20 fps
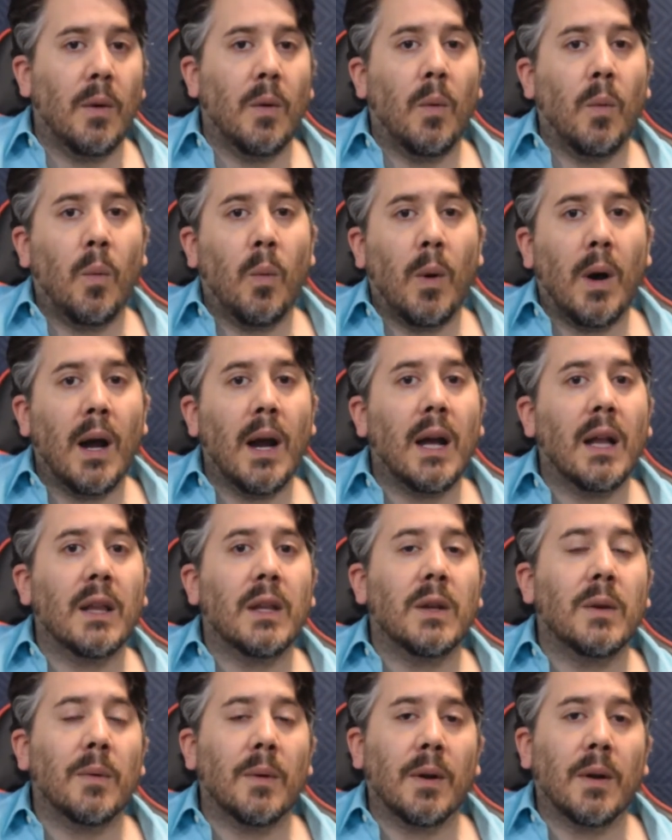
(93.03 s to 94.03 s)
while
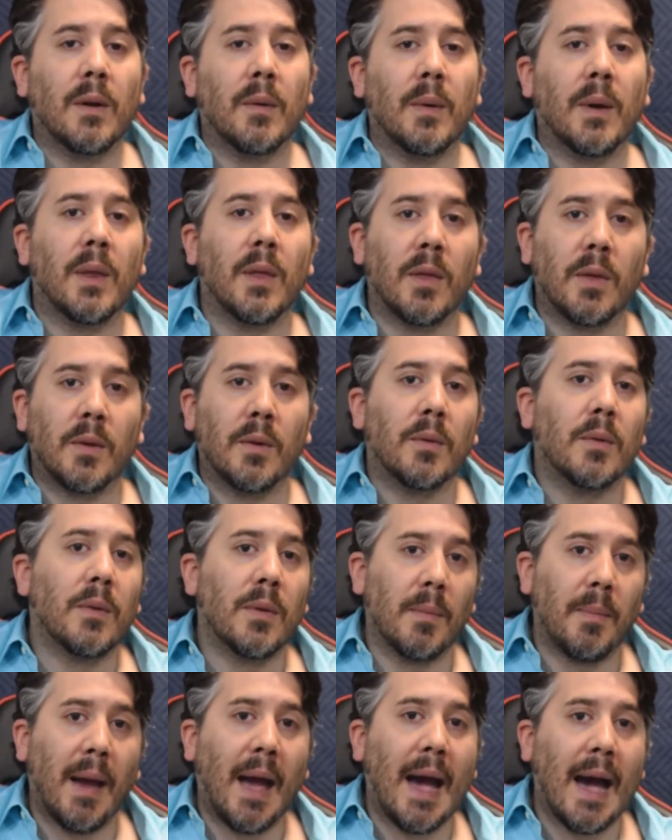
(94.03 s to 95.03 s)
you are going through
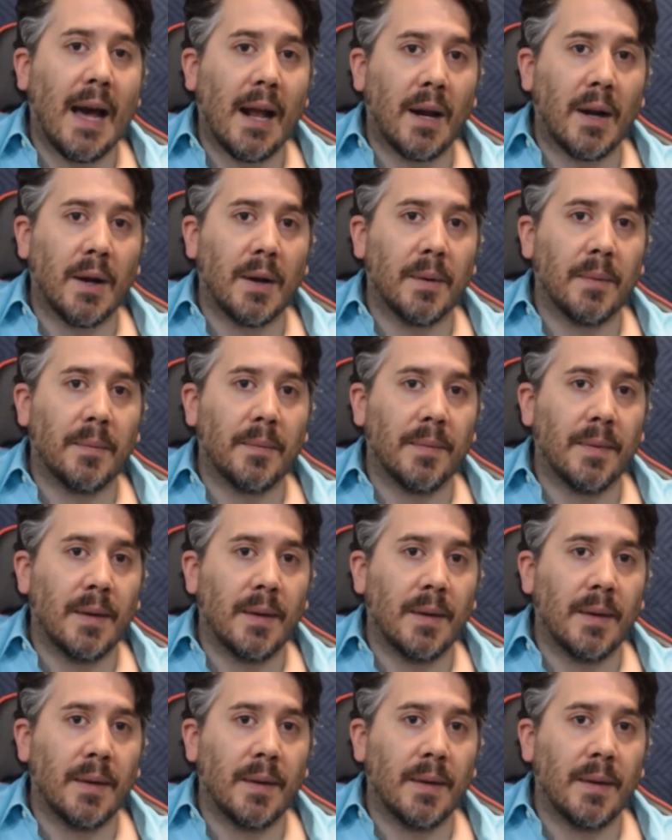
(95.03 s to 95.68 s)
the pattern.